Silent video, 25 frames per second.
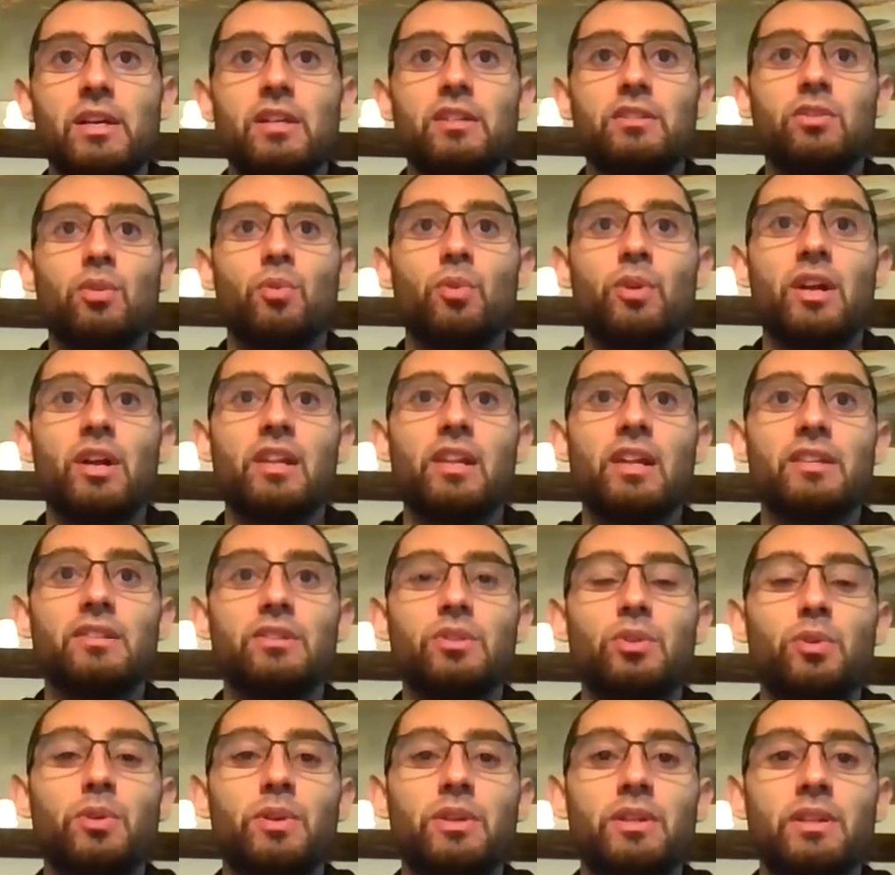So what I like
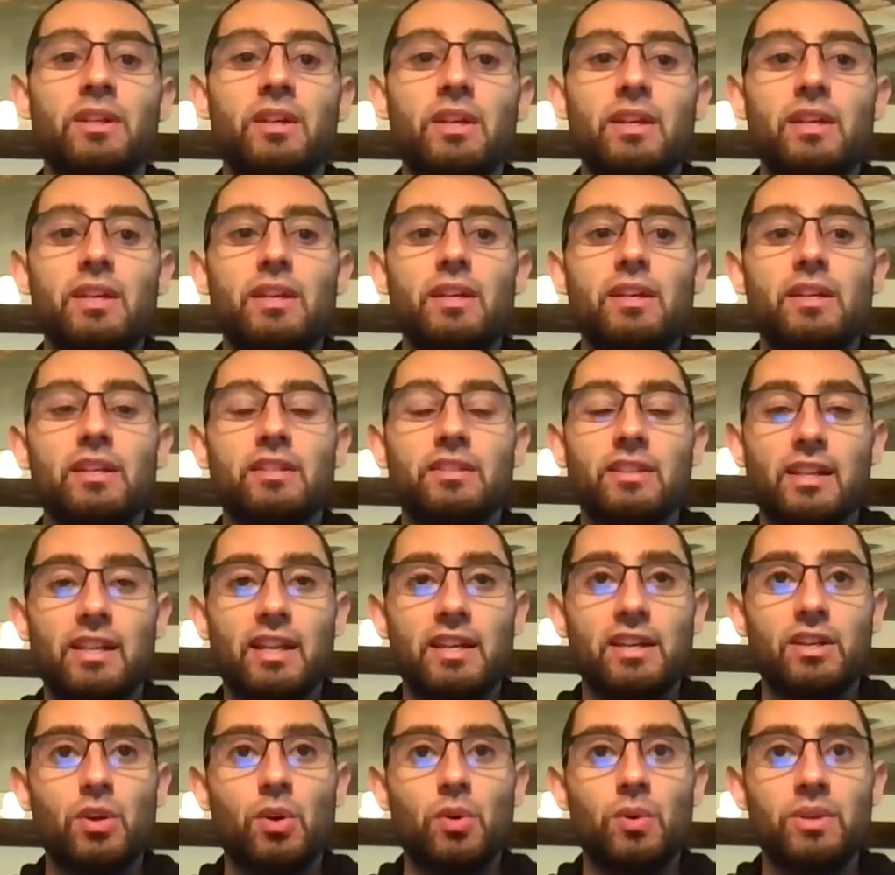doing is I
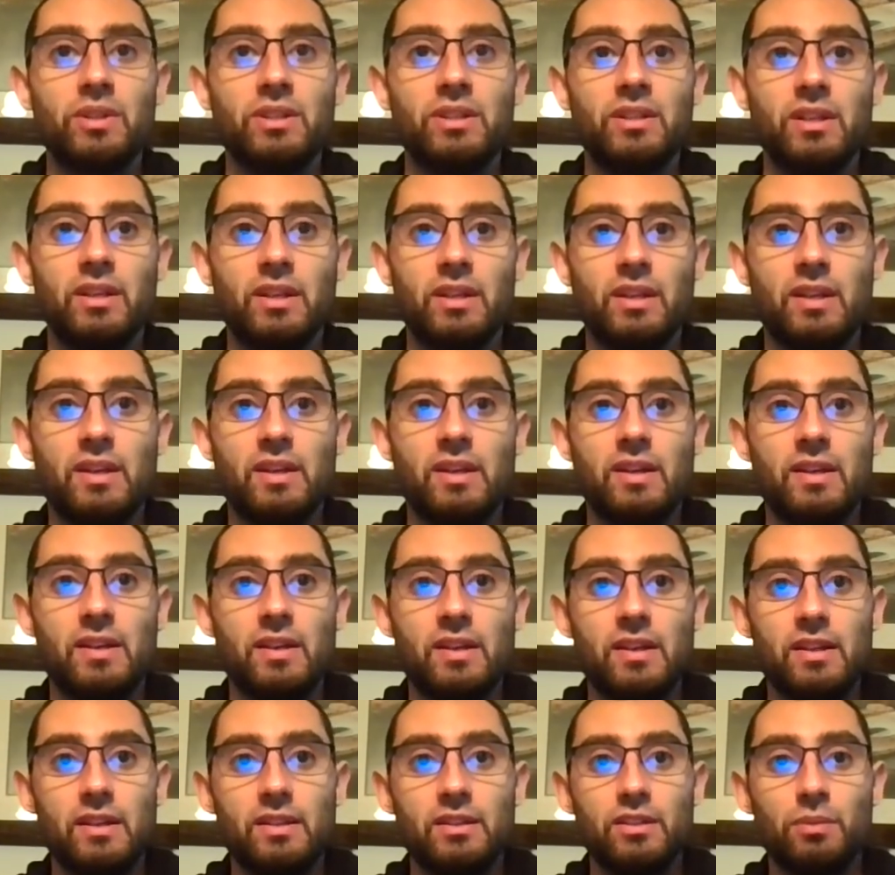like going
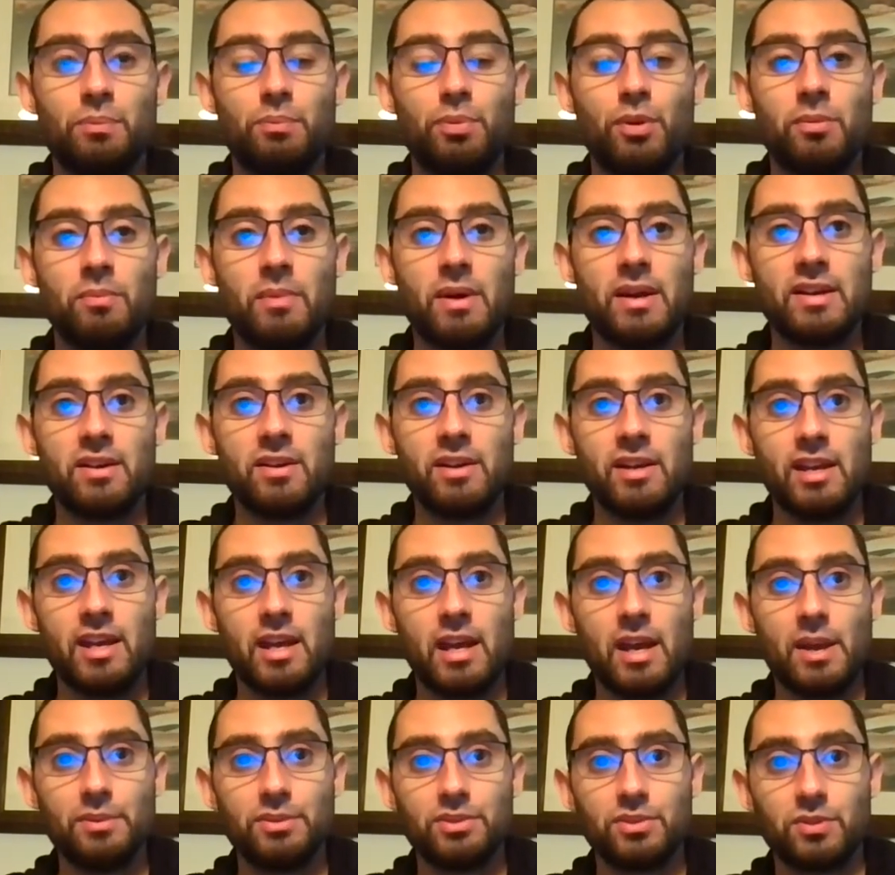to put my
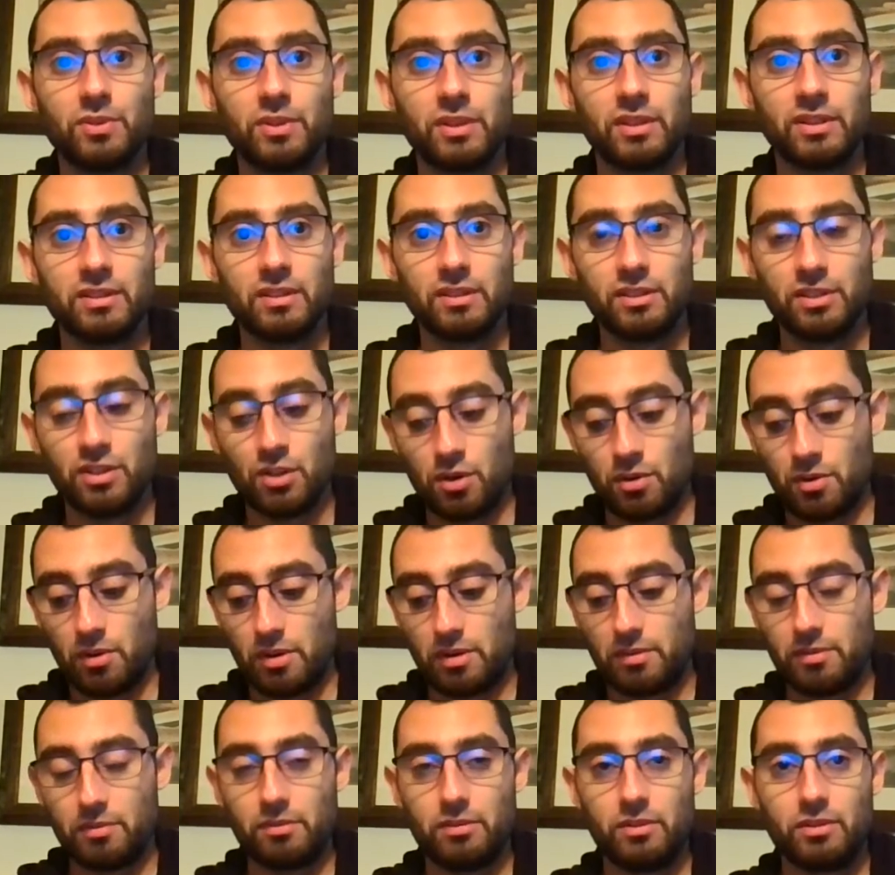hamstring, you know,